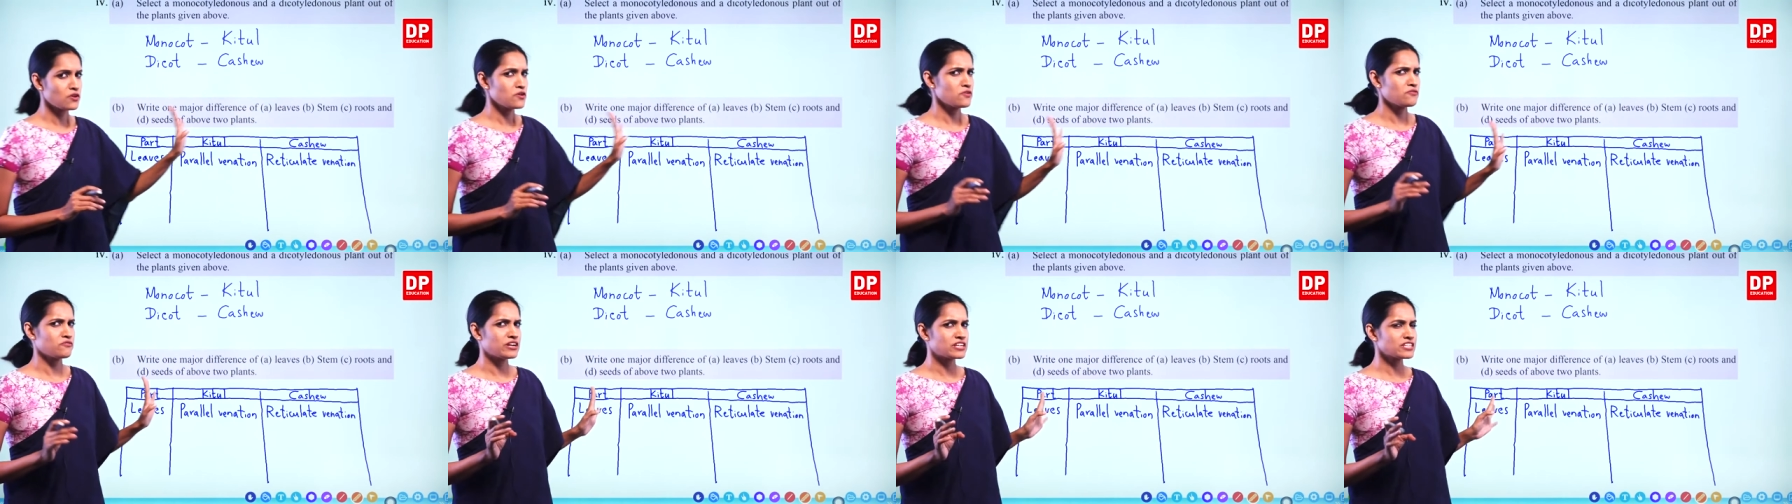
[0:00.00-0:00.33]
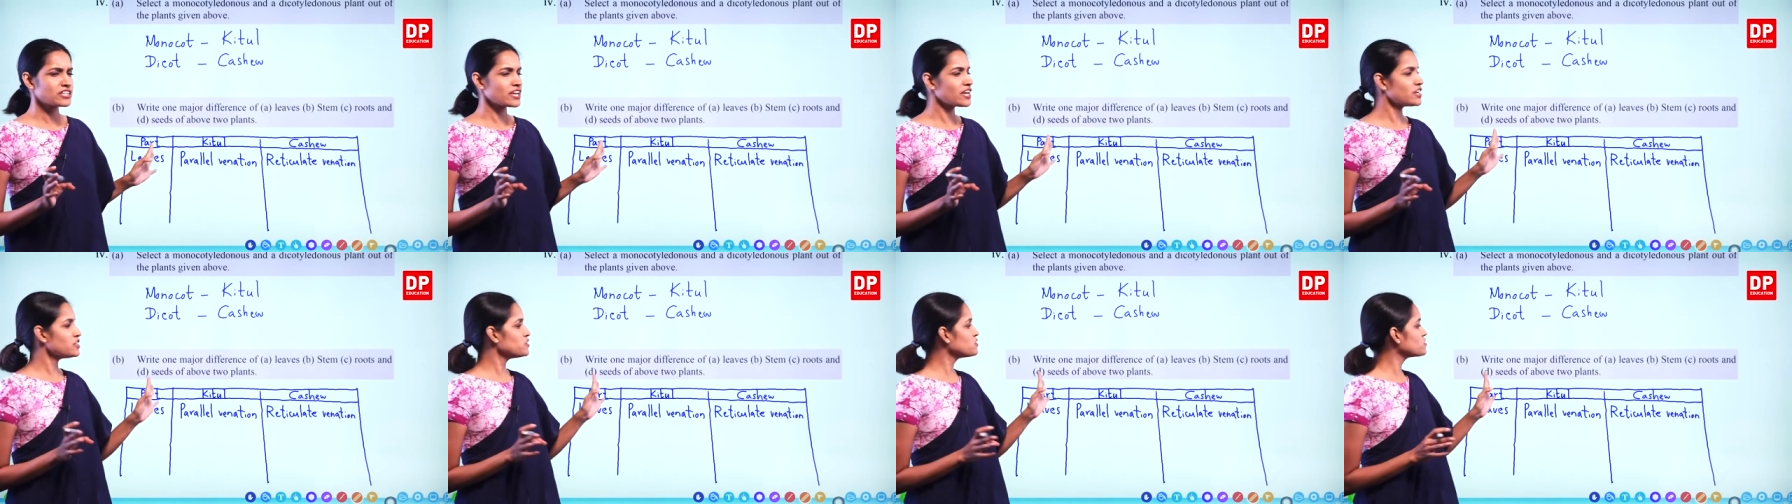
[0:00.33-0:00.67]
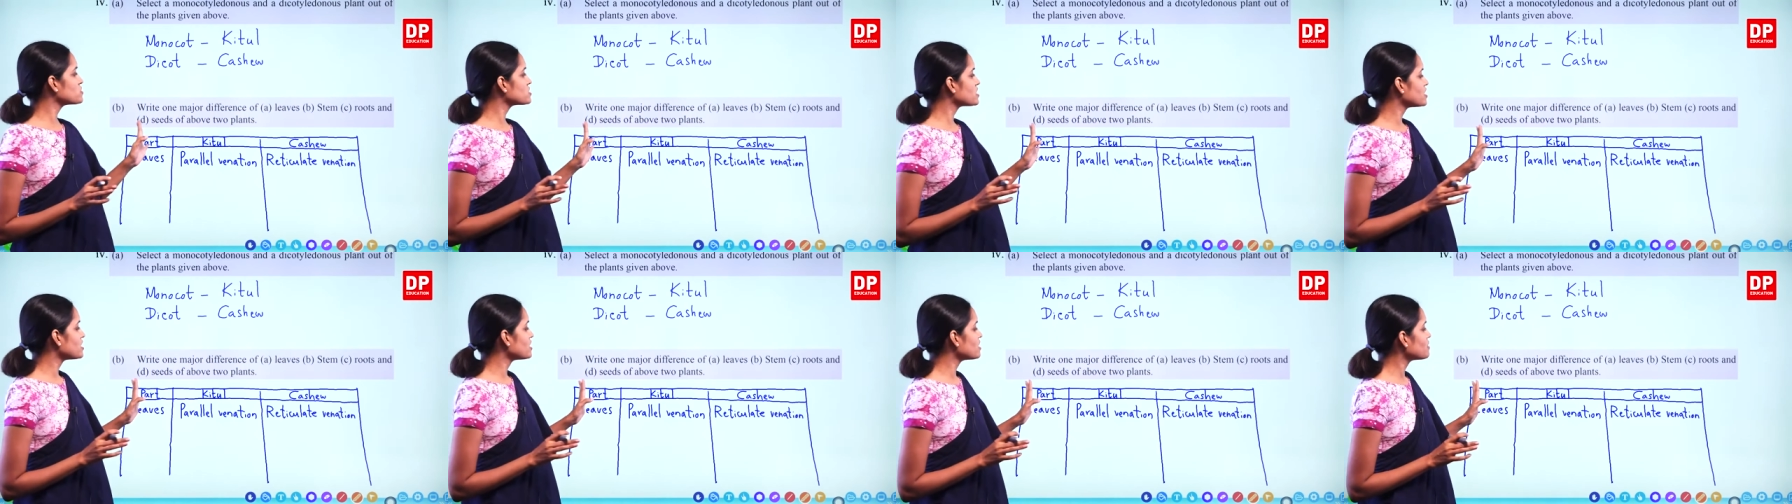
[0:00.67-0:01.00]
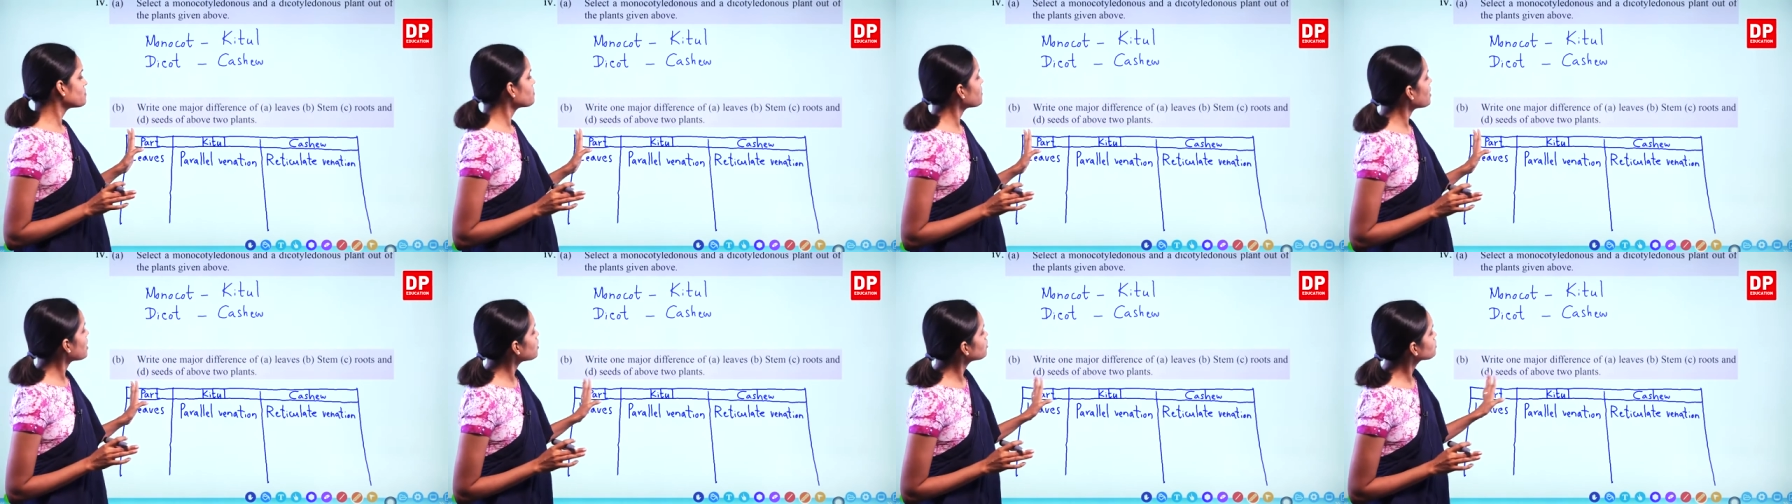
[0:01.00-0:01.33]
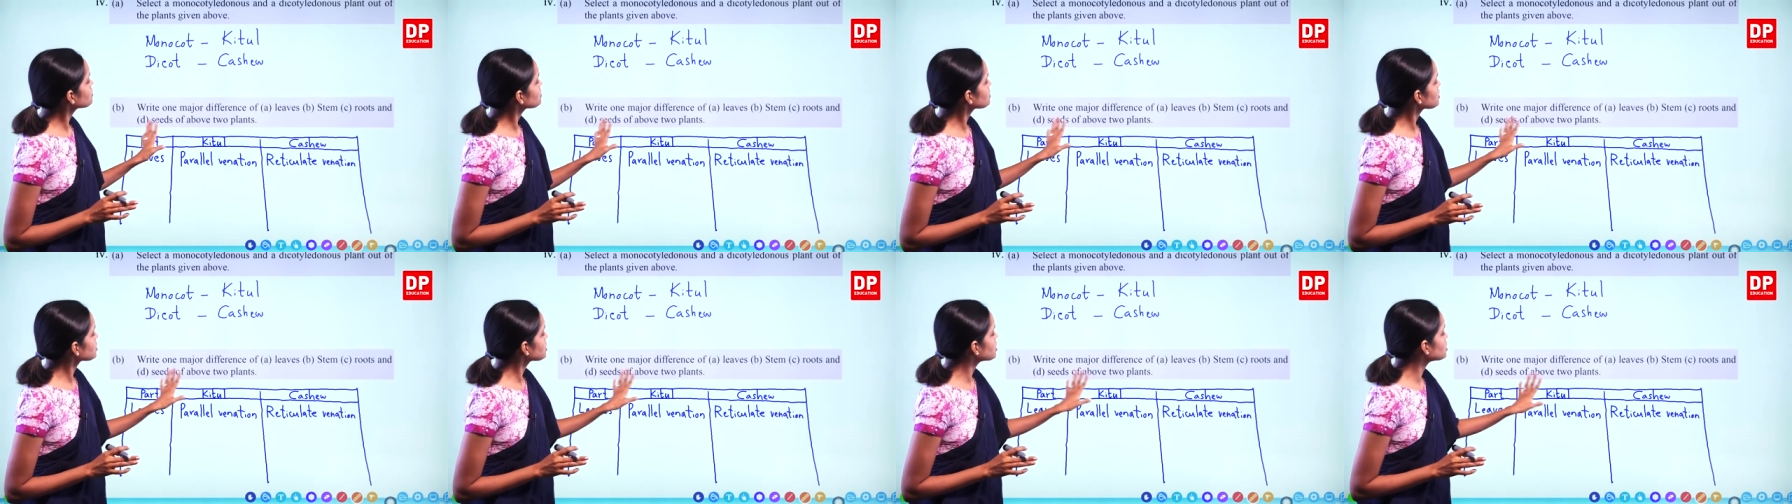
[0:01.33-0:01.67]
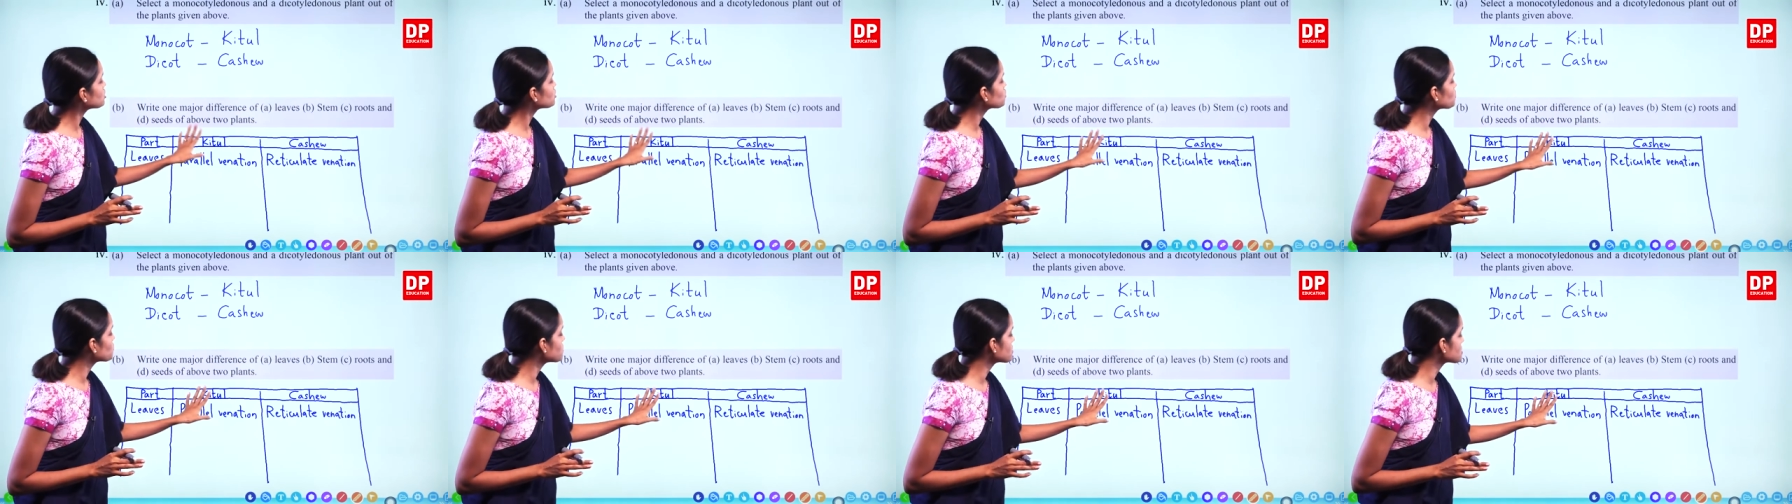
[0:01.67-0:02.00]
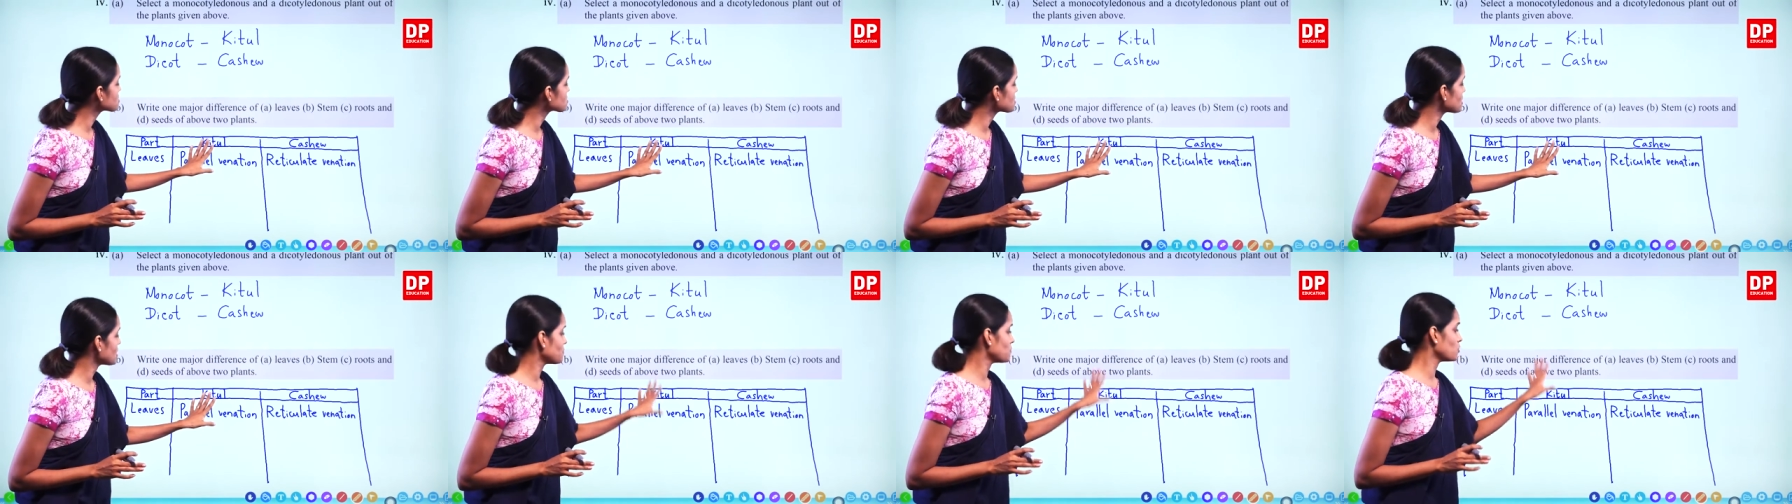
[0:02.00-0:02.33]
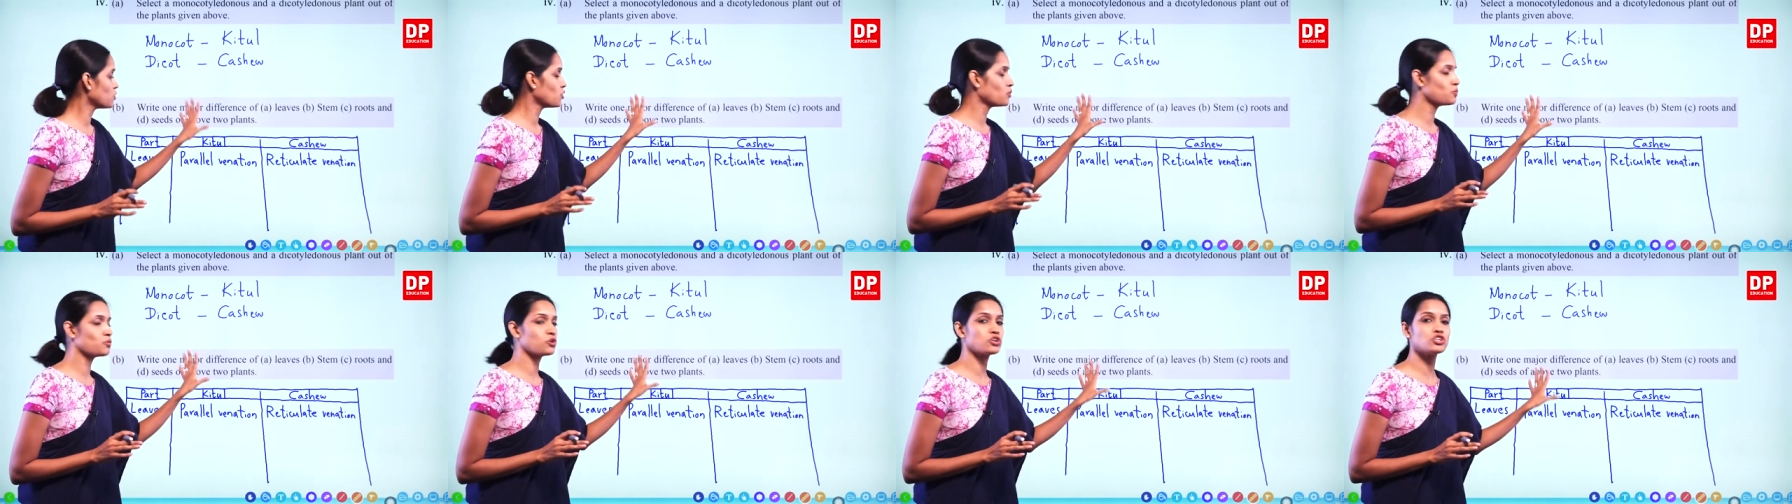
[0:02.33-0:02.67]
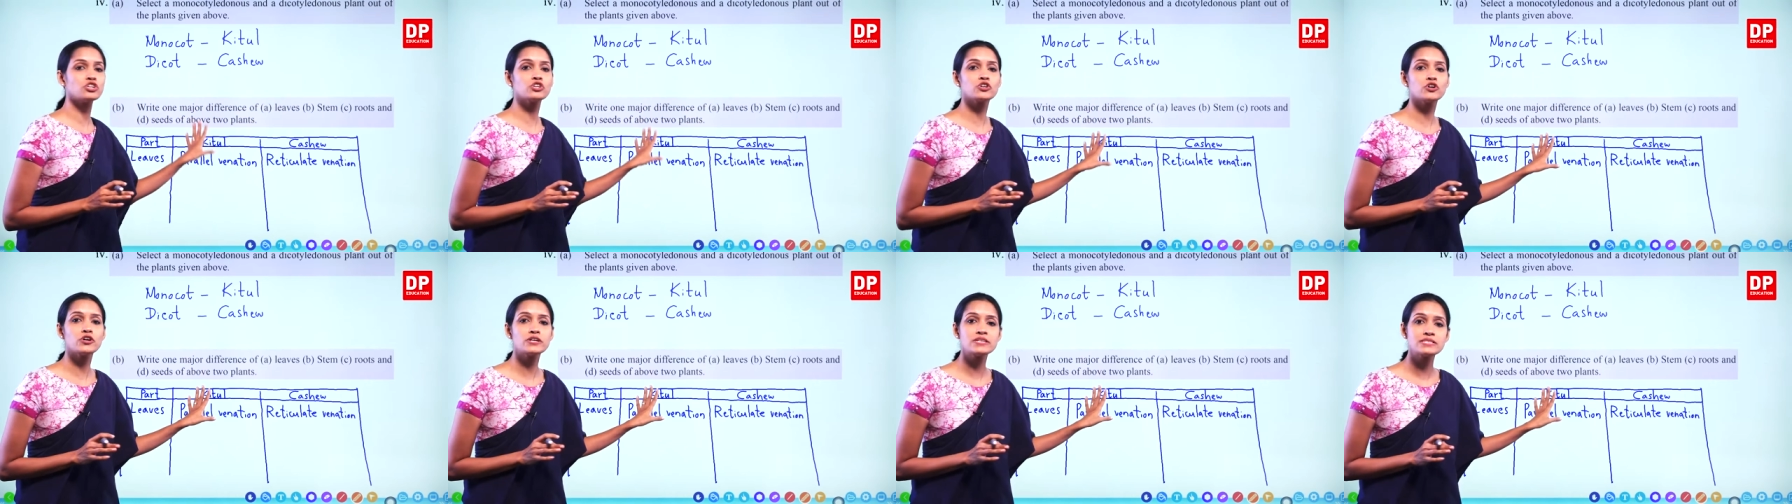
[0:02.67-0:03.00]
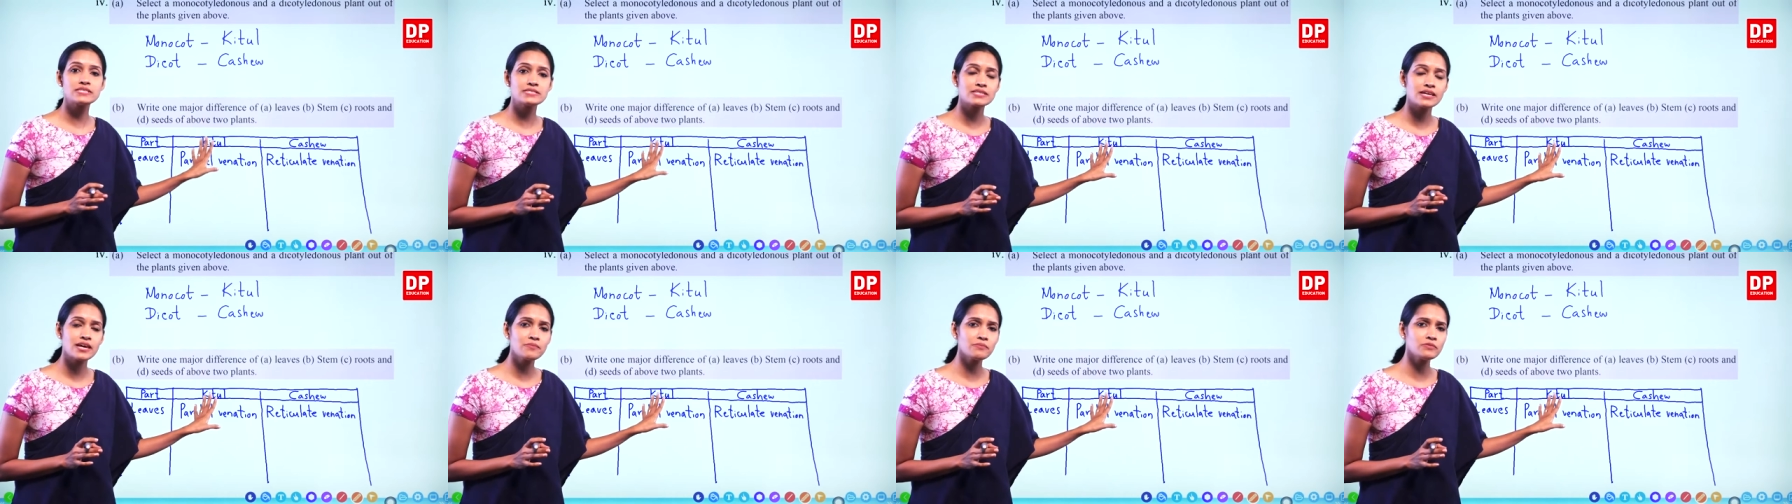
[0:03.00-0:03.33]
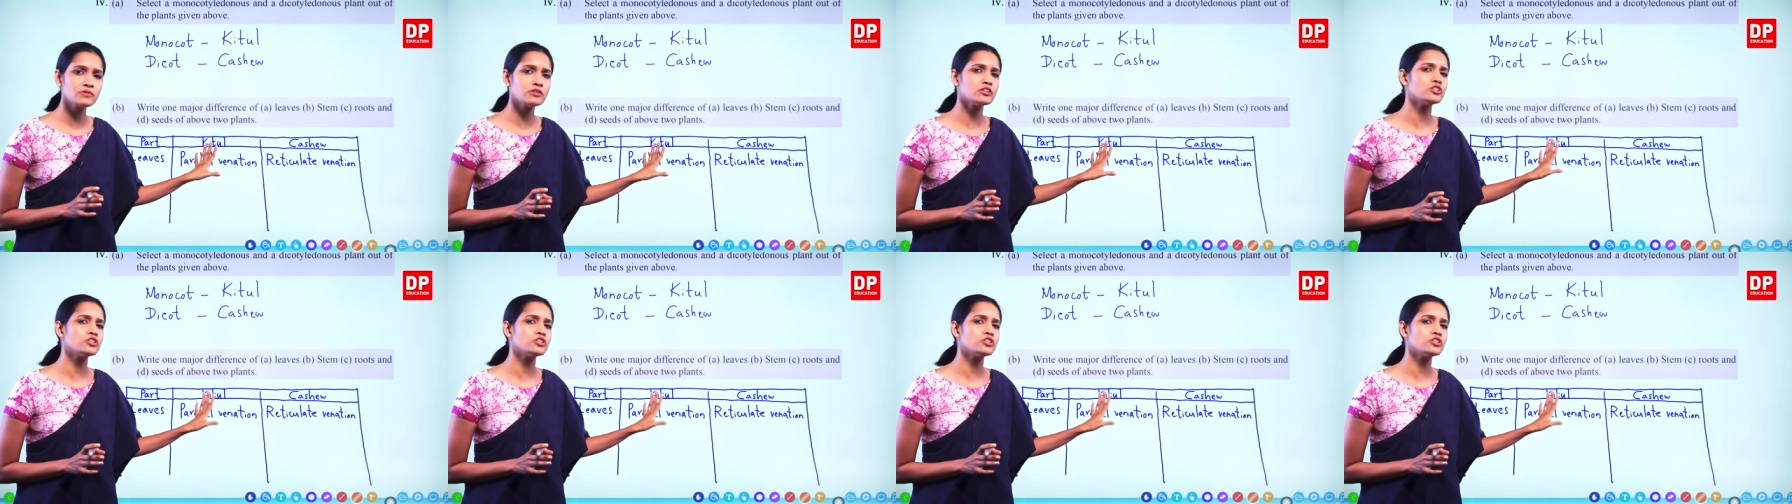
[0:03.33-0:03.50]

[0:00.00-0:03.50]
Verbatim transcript: What can you tell about the kithul stem or monocot stem?